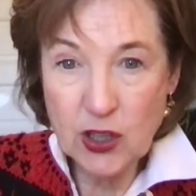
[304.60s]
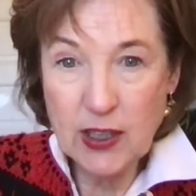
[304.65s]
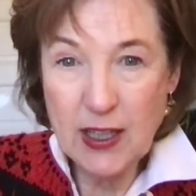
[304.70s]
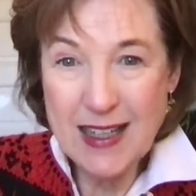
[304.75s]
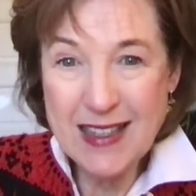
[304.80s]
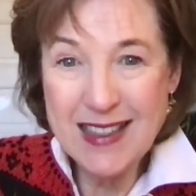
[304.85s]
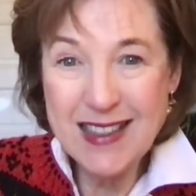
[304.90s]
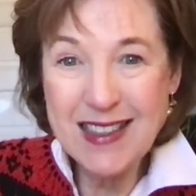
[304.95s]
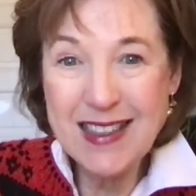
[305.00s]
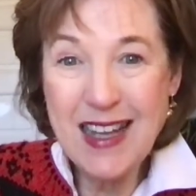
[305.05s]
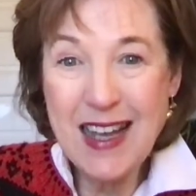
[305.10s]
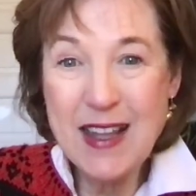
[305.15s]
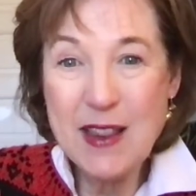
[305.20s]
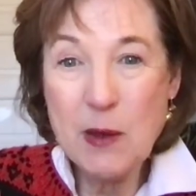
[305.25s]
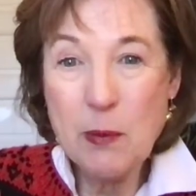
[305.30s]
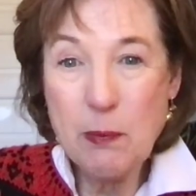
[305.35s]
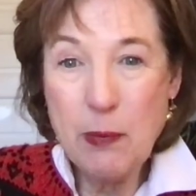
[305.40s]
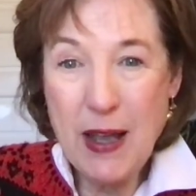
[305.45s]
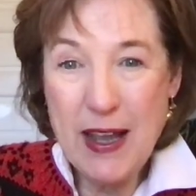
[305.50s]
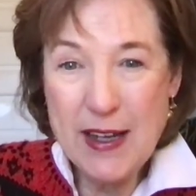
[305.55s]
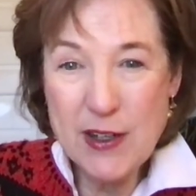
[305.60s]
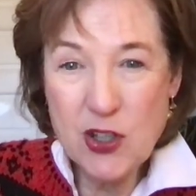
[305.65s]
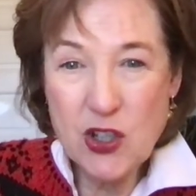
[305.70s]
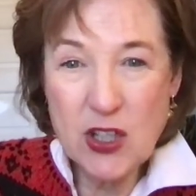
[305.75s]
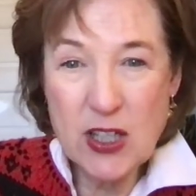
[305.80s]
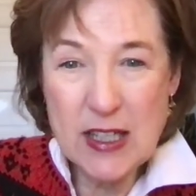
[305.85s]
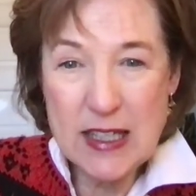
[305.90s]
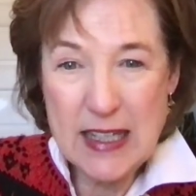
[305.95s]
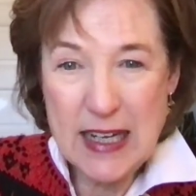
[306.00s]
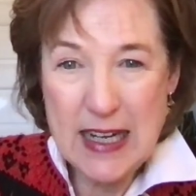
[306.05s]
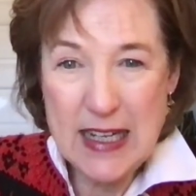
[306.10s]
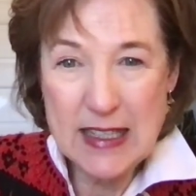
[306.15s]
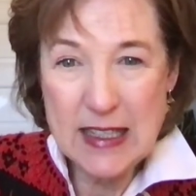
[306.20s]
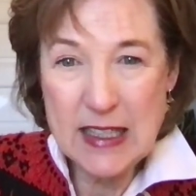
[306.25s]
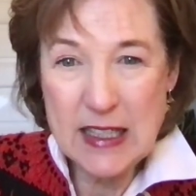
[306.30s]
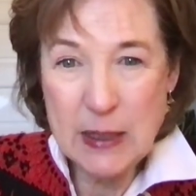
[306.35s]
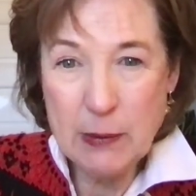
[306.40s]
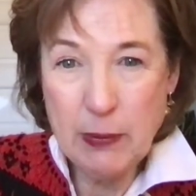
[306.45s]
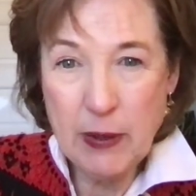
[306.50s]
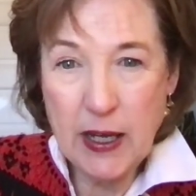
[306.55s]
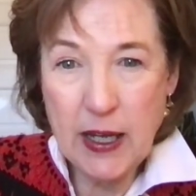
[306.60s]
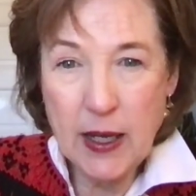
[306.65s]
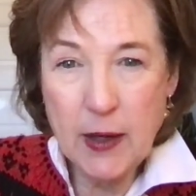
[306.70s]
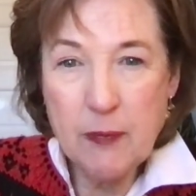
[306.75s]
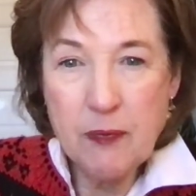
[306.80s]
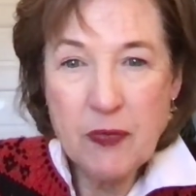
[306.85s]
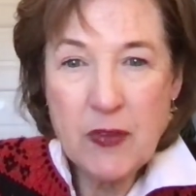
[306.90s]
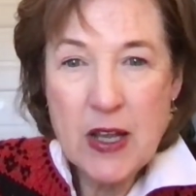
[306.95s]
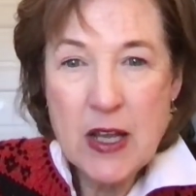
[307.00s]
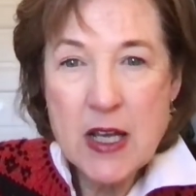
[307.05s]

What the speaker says: Let's say the patient tends to be